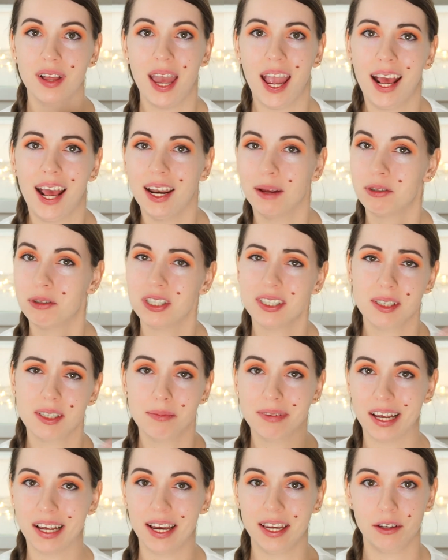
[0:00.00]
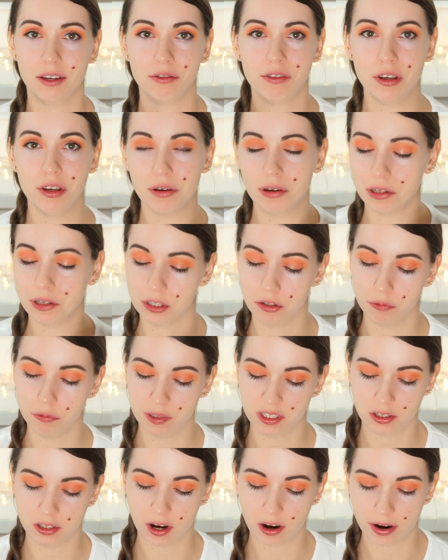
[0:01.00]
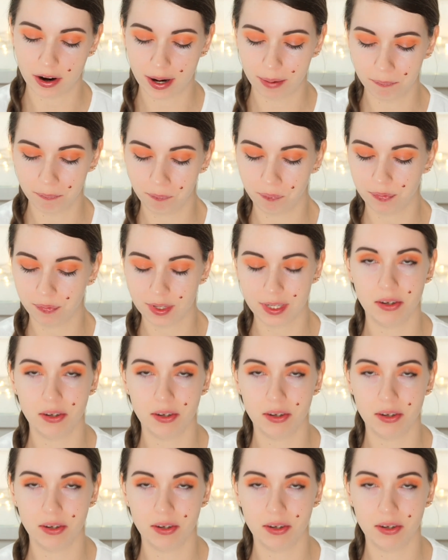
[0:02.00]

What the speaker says: and I'm just applying a few coats of mascara.